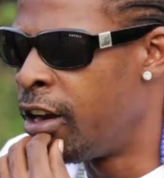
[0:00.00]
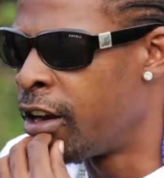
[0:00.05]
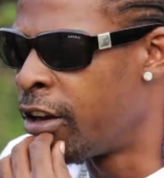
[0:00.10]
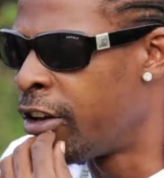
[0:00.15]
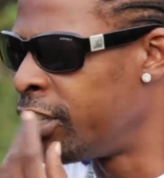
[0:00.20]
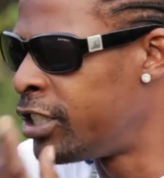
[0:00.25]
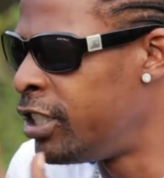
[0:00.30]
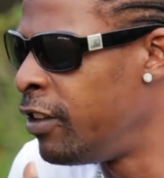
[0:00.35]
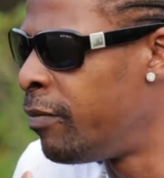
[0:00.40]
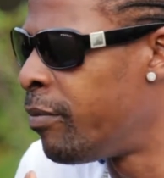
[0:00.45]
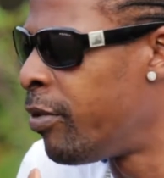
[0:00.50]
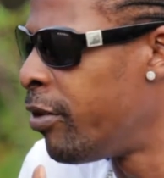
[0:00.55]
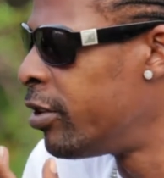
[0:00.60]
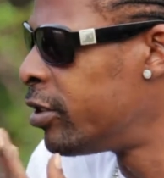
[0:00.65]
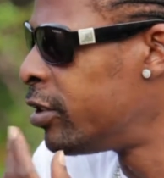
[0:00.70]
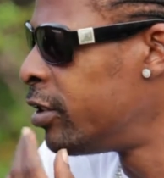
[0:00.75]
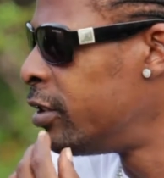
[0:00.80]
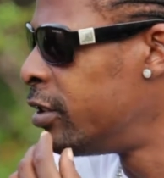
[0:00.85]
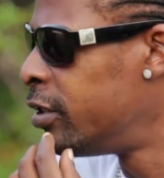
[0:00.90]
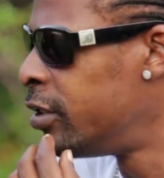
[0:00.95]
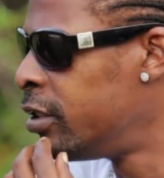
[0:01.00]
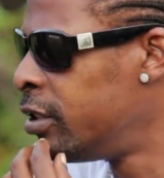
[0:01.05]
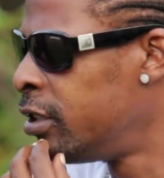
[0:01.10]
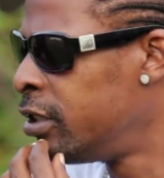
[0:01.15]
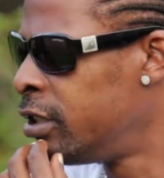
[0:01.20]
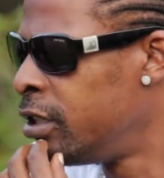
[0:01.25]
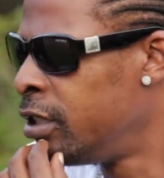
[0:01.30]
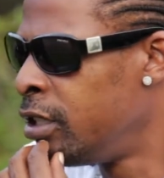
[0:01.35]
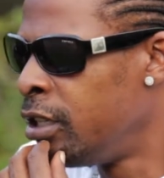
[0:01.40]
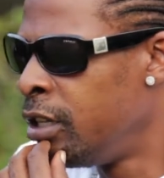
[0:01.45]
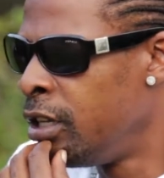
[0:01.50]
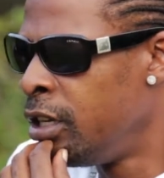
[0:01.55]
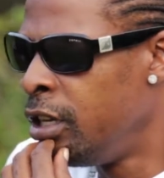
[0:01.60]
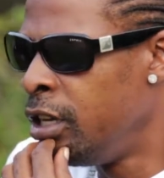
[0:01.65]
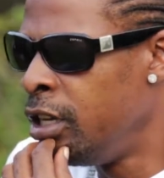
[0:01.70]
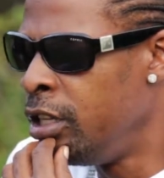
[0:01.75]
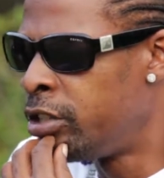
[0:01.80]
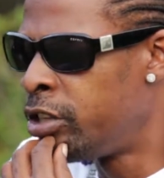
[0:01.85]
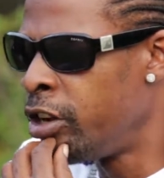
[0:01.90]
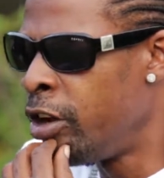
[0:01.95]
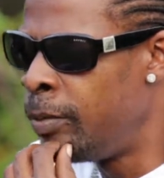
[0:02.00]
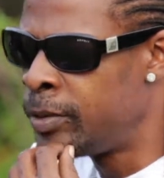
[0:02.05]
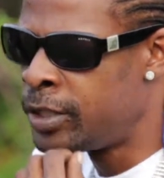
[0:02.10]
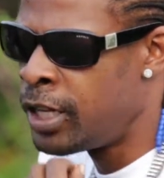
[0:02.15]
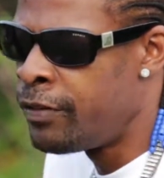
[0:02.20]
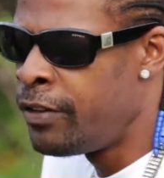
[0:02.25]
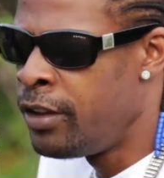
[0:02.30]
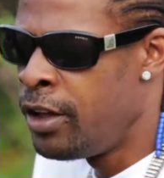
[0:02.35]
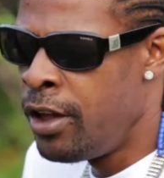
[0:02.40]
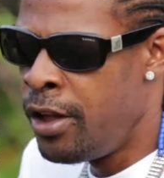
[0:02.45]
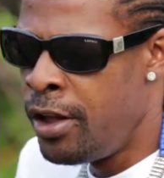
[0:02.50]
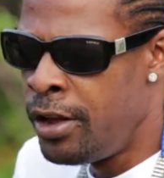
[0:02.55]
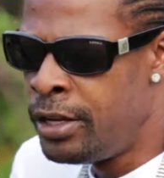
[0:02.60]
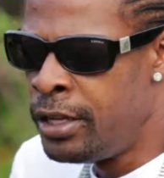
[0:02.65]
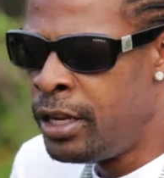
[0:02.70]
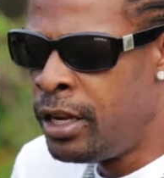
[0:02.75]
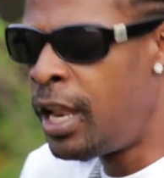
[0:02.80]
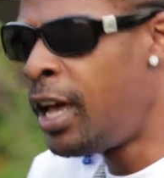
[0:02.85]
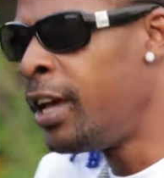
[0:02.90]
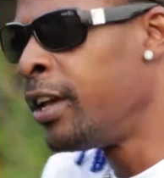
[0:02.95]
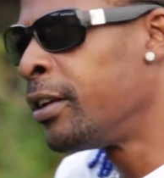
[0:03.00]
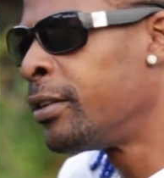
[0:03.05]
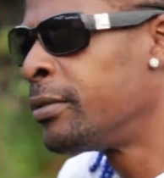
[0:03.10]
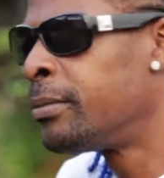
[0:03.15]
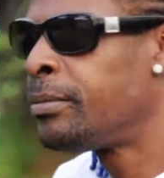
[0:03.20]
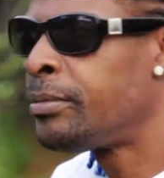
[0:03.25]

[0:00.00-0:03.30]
aggressive person. In terms of, like,